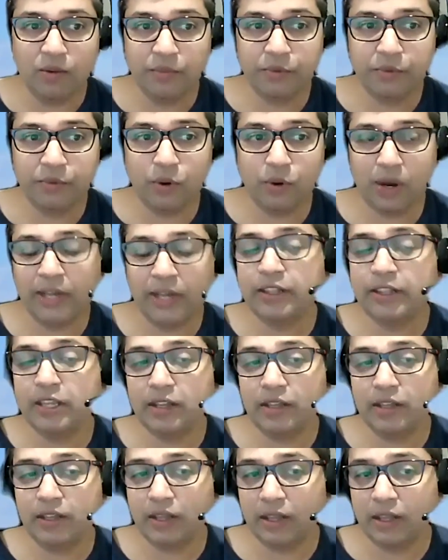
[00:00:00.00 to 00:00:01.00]
So I
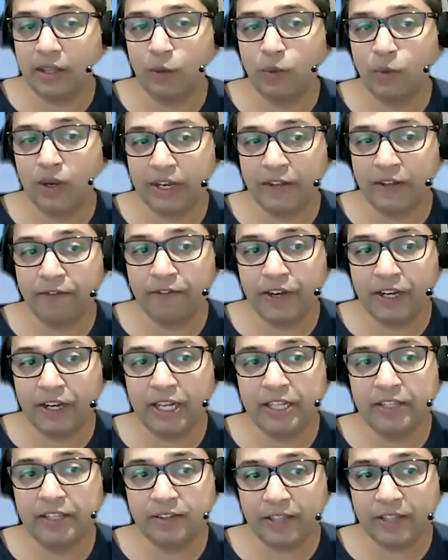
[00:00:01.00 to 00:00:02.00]
think you will
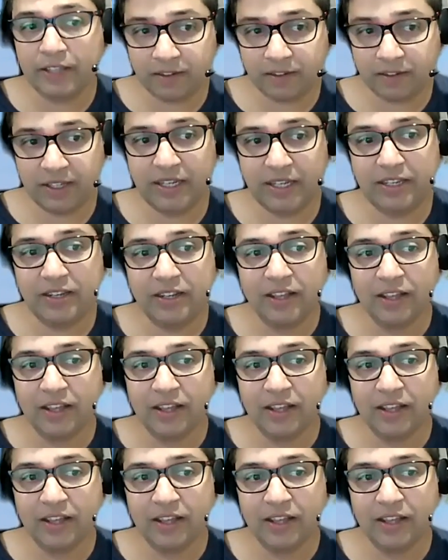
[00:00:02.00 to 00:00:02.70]
definitely succeed